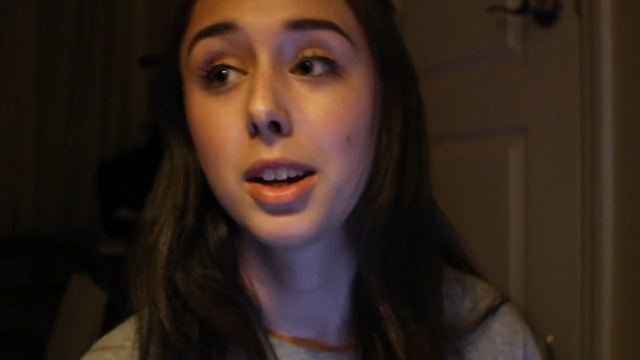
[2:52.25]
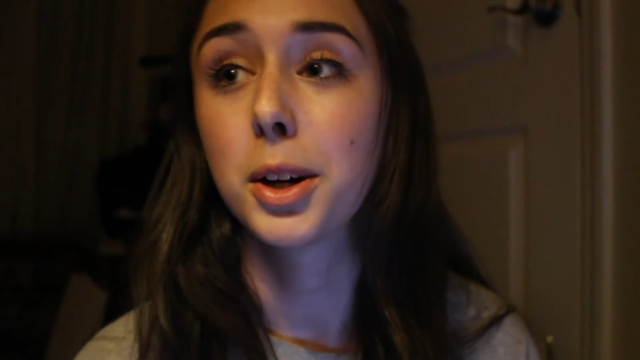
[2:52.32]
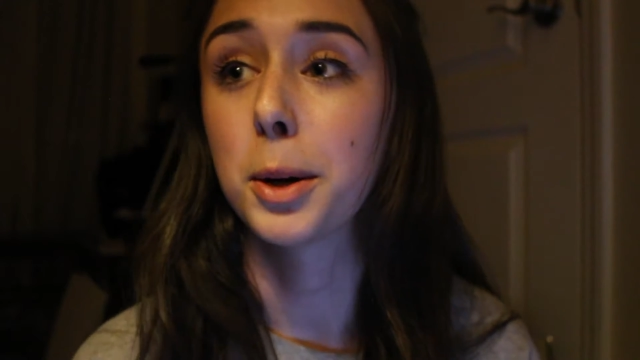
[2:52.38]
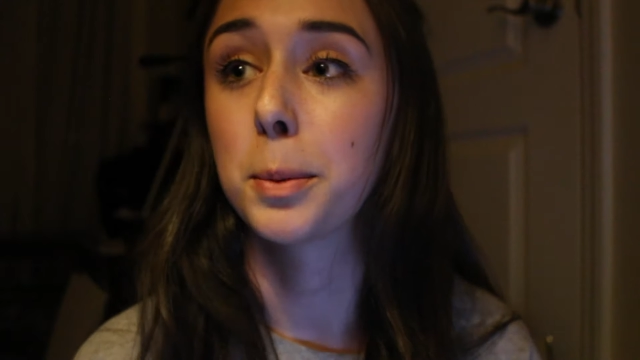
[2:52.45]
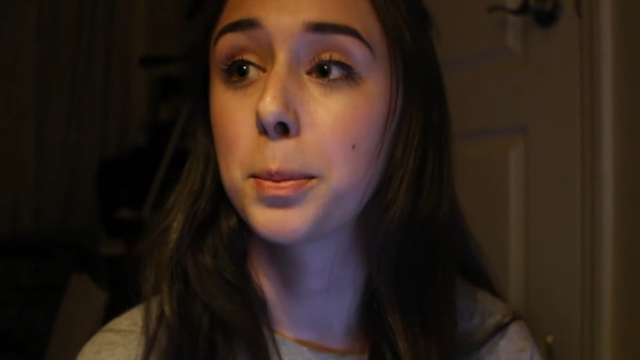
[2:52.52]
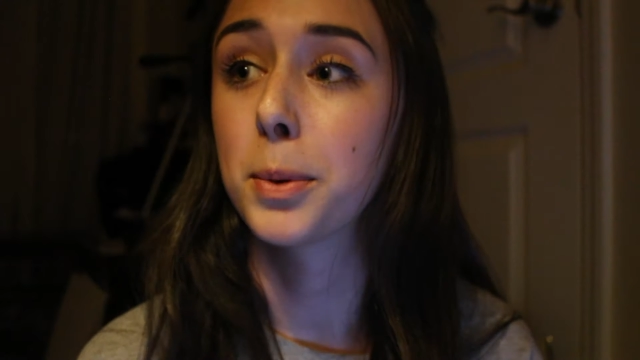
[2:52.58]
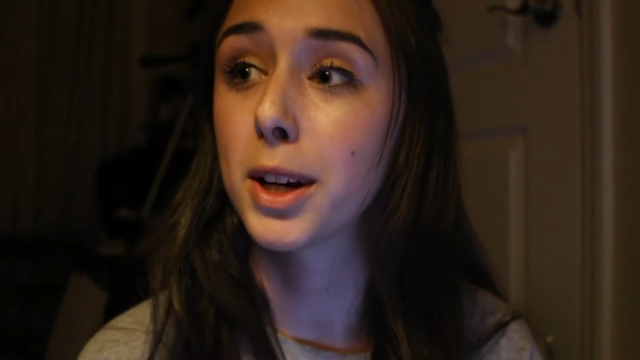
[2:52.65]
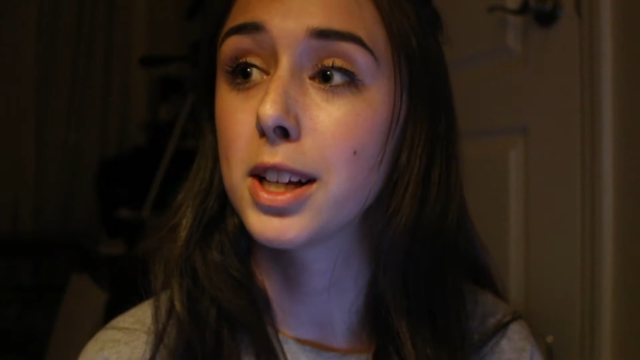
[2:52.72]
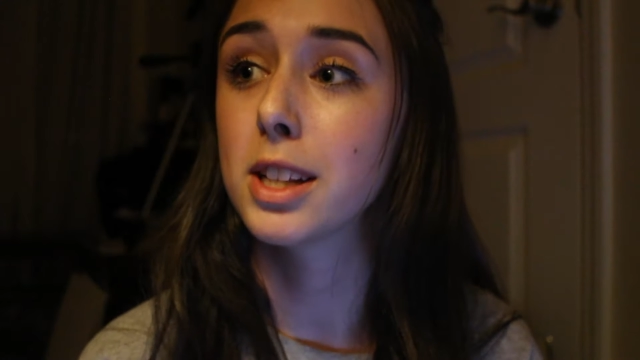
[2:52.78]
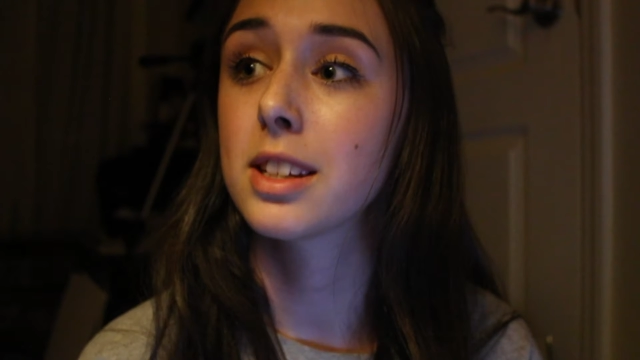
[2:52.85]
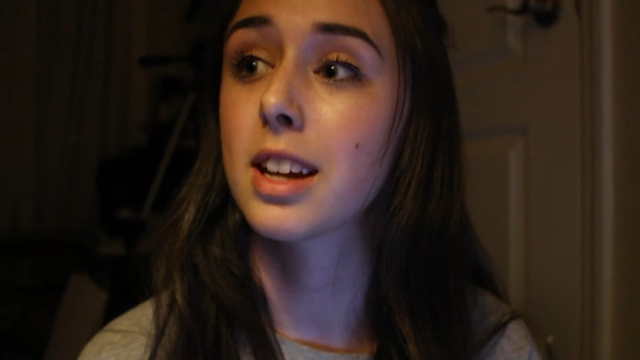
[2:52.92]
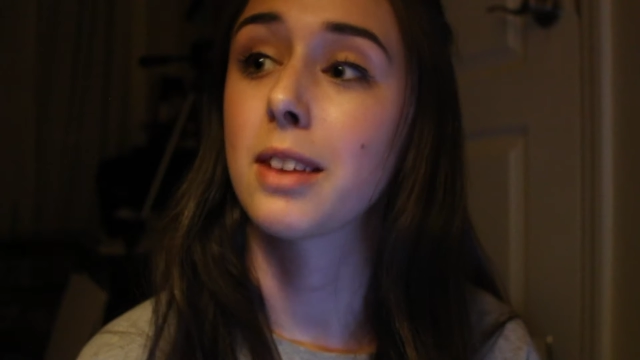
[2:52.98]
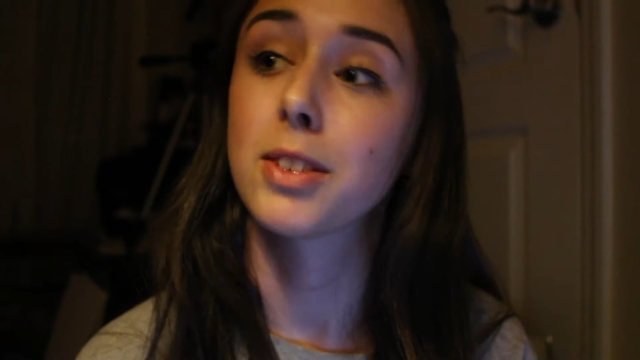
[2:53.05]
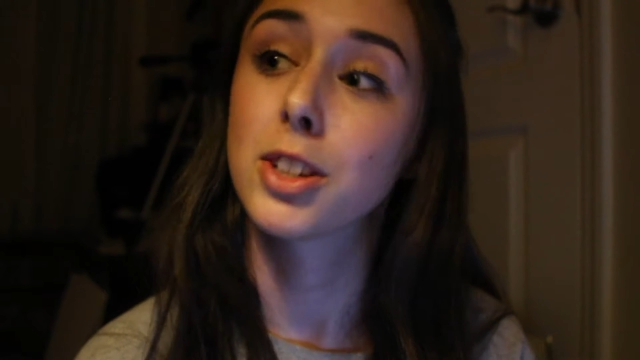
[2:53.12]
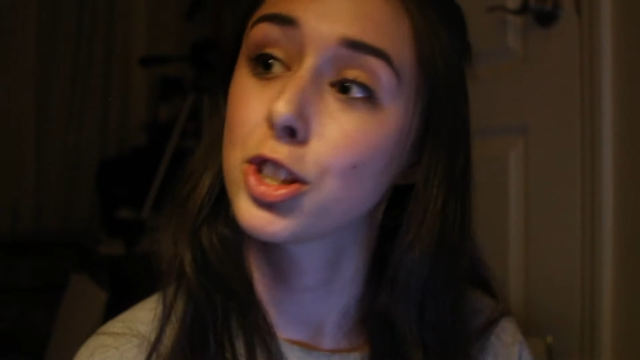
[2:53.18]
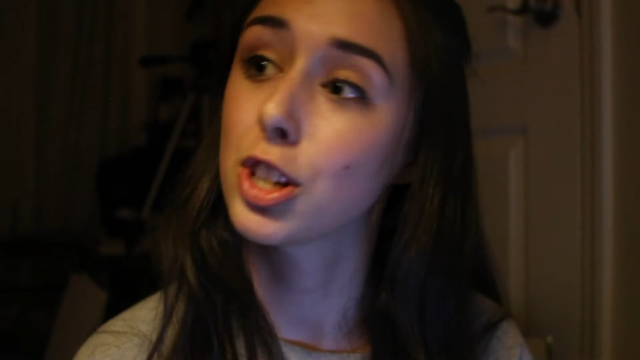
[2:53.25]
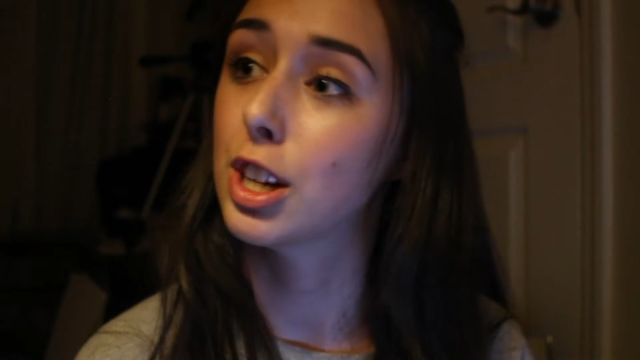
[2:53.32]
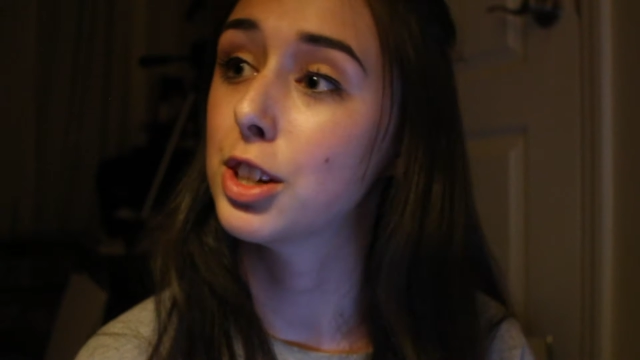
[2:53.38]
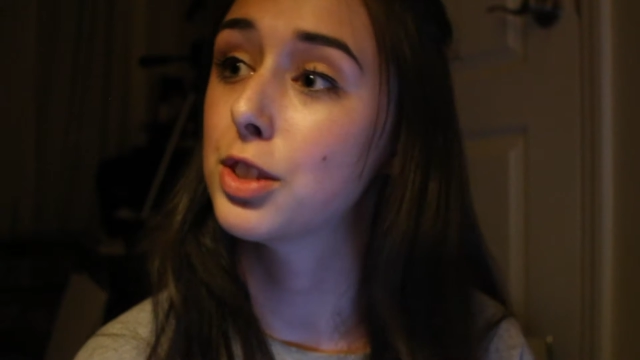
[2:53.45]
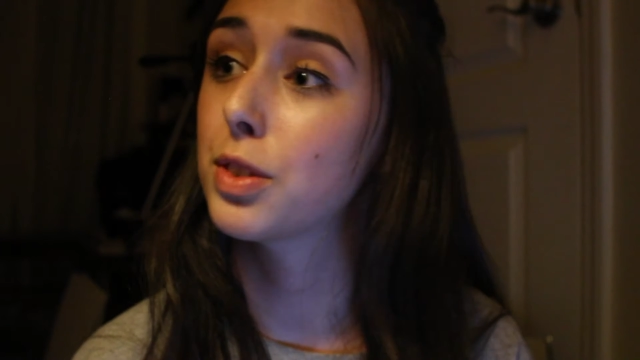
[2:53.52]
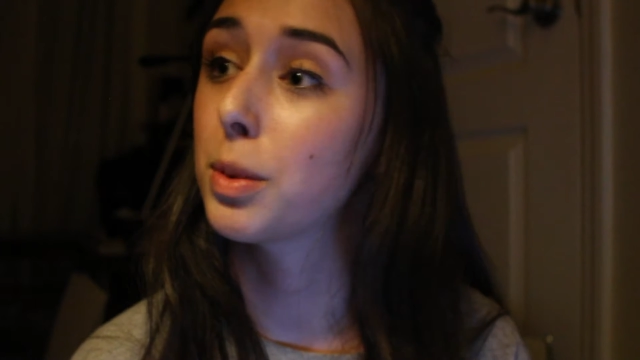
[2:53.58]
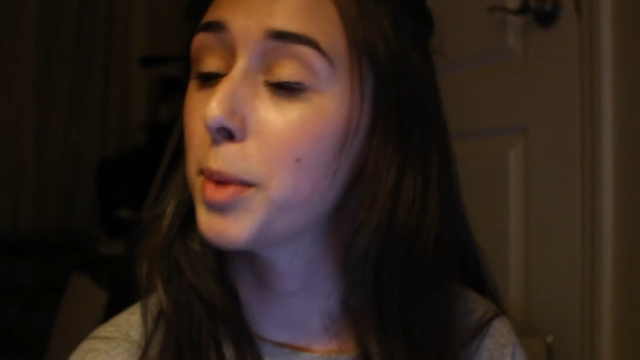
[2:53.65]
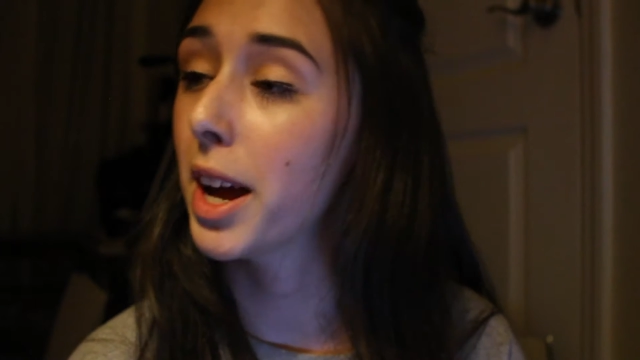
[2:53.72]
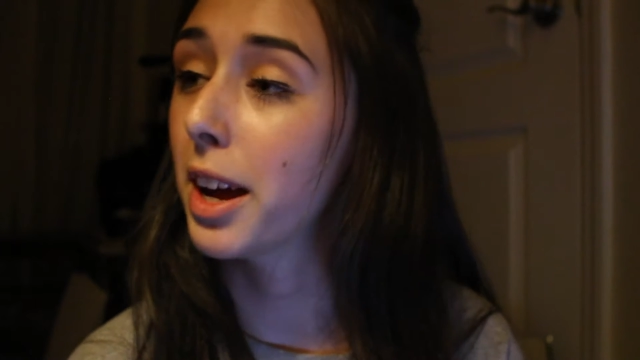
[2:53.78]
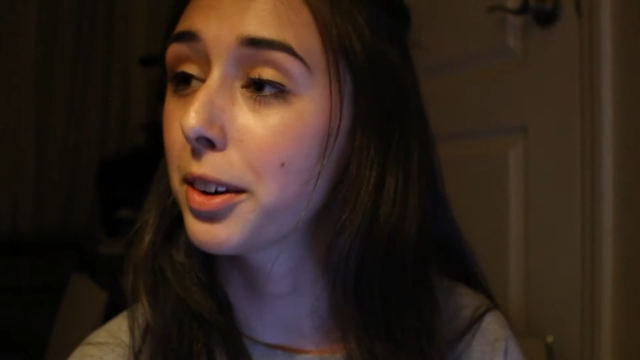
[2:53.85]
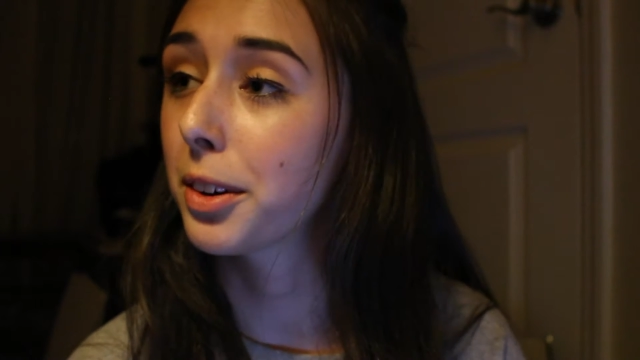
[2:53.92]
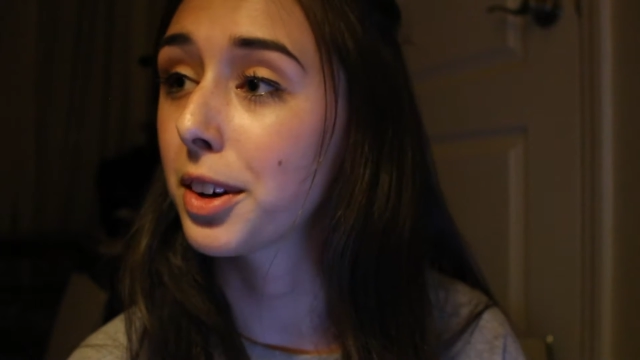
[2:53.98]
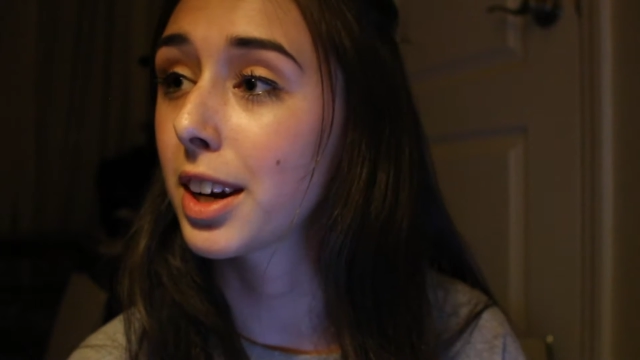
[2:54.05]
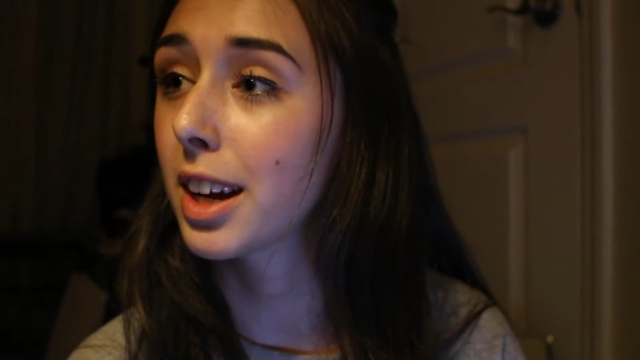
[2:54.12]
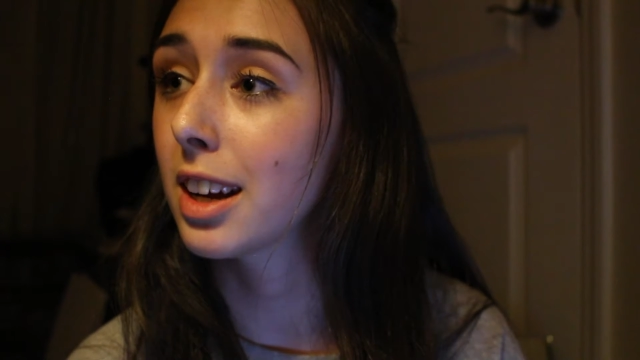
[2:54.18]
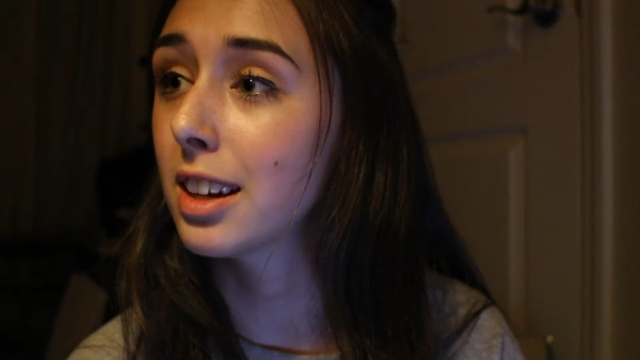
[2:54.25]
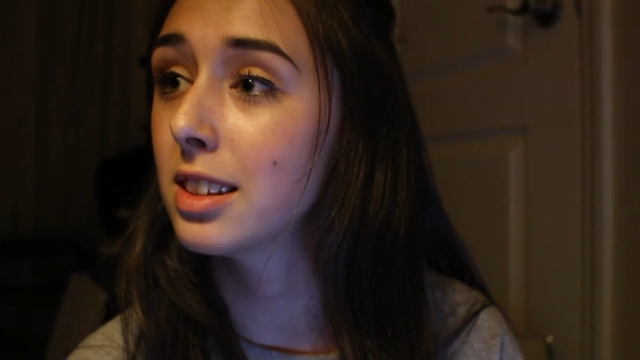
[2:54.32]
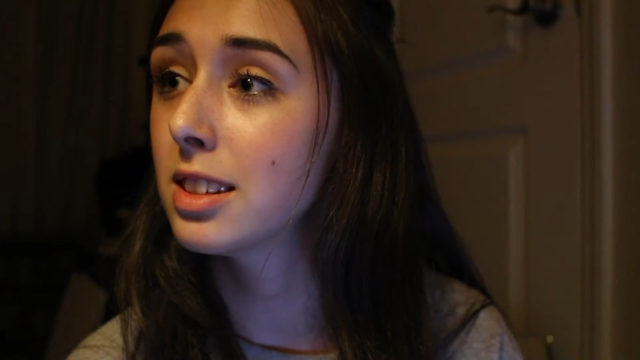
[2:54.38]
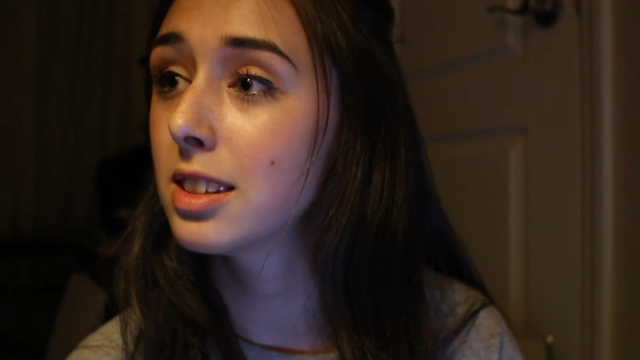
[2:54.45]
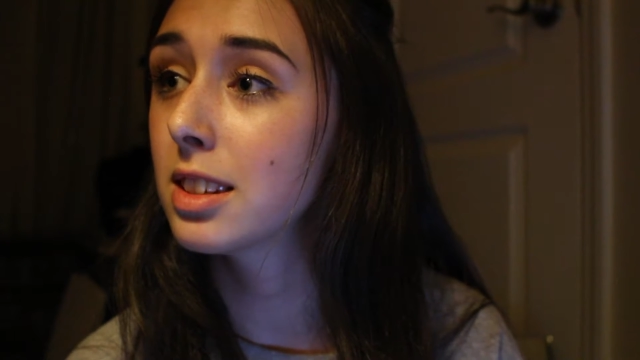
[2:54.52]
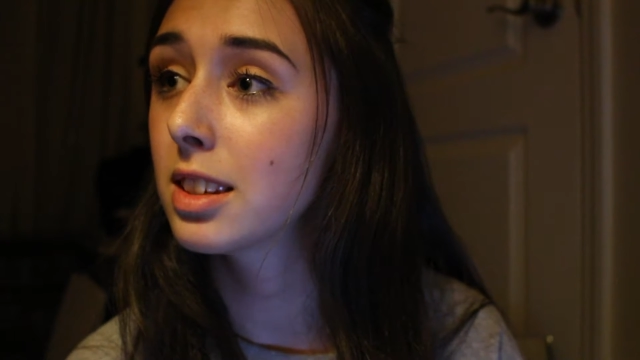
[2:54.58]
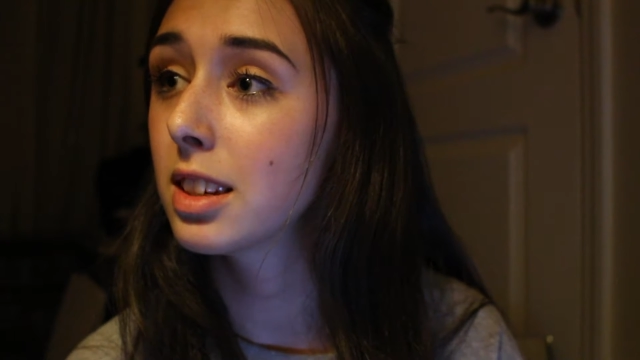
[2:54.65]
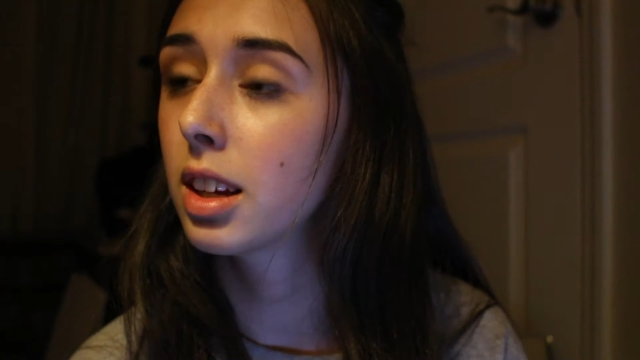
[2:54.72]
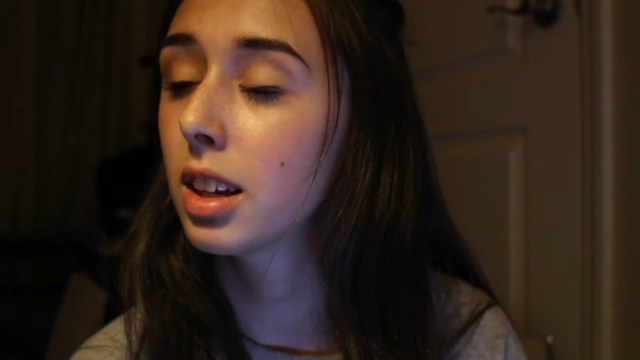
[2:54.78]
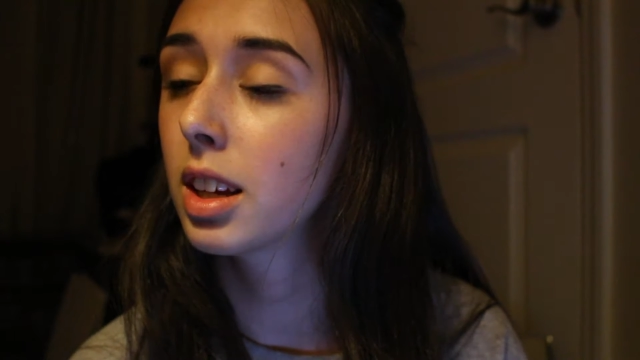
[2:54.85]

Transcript: our brains haven't changed from hand grenades.